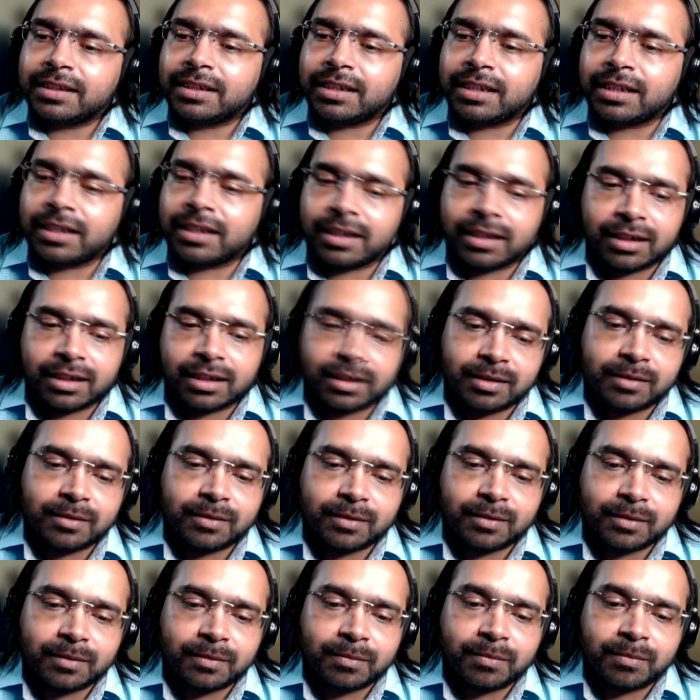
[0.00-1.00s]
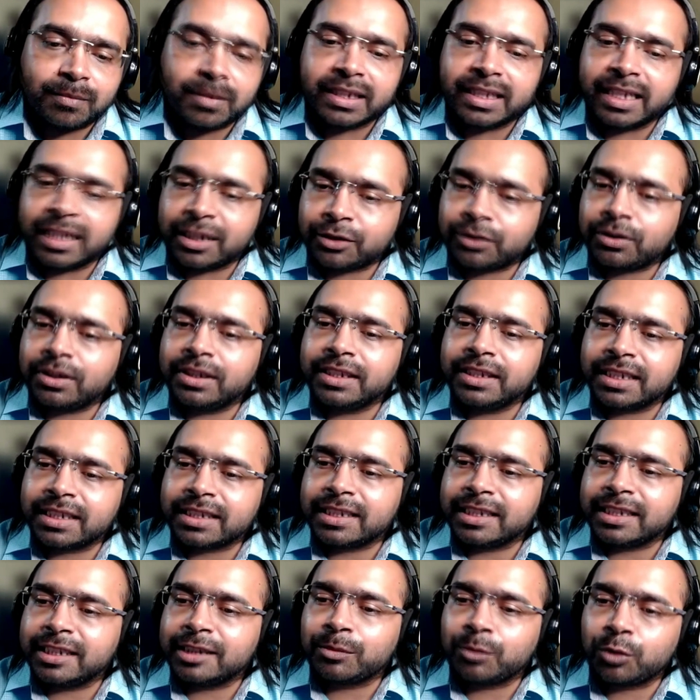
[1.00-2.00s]
but the SQL
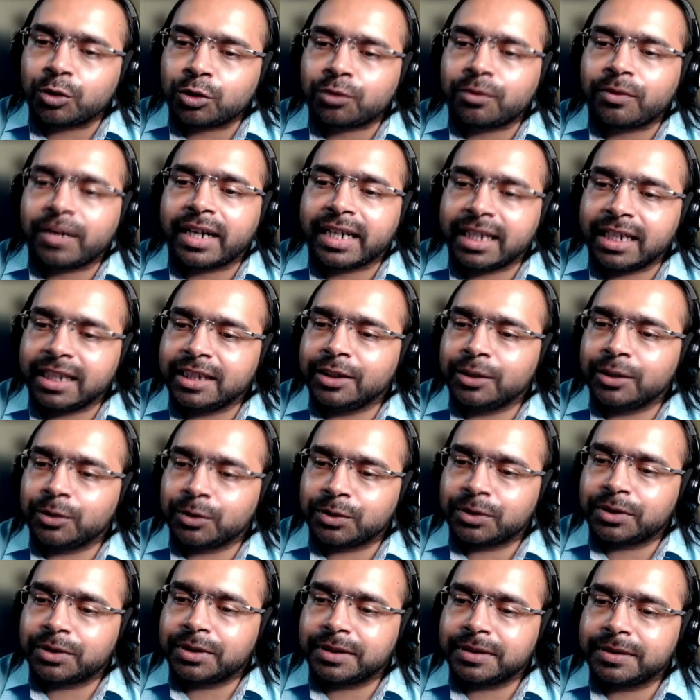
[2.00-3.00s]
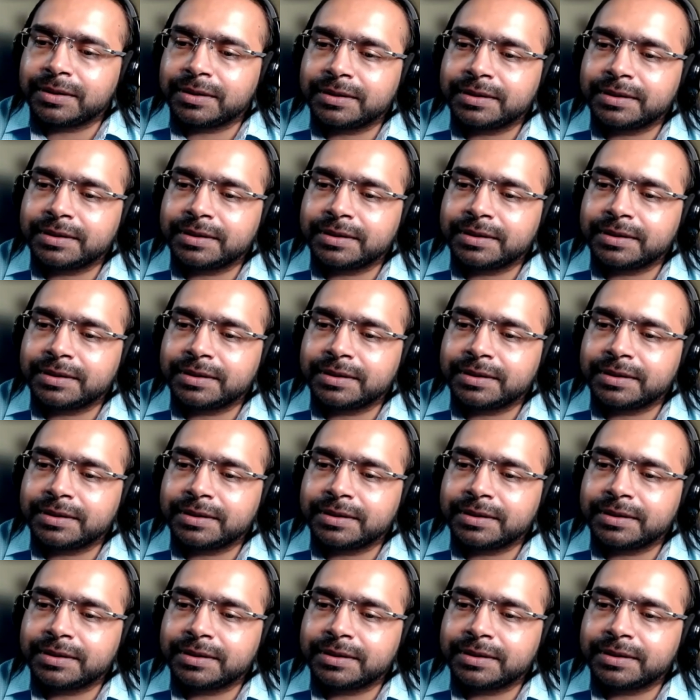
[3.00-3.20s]
injection is most widely used.